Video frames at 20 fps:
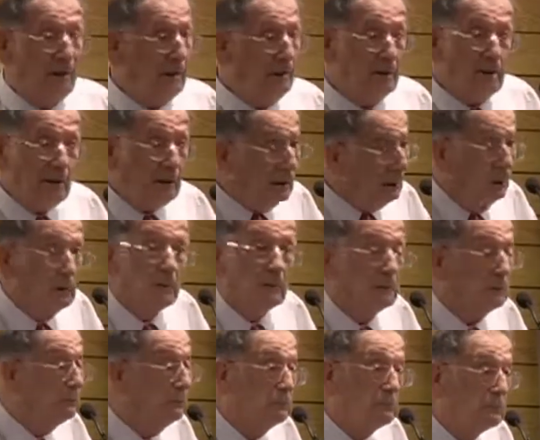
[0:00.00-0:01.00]
He didn't.
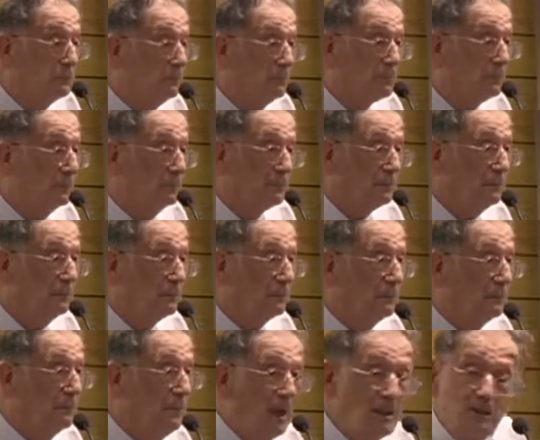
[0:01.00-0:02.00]

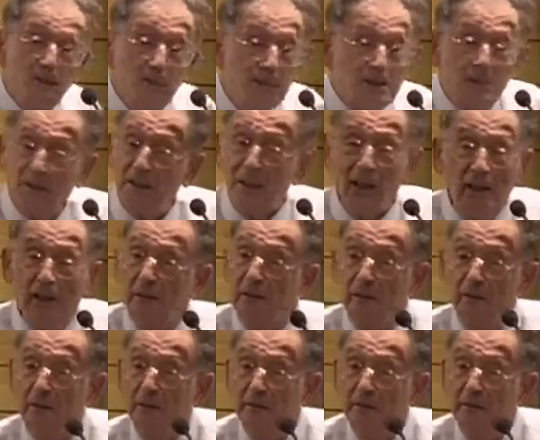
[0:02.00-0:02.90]
That's a mistake.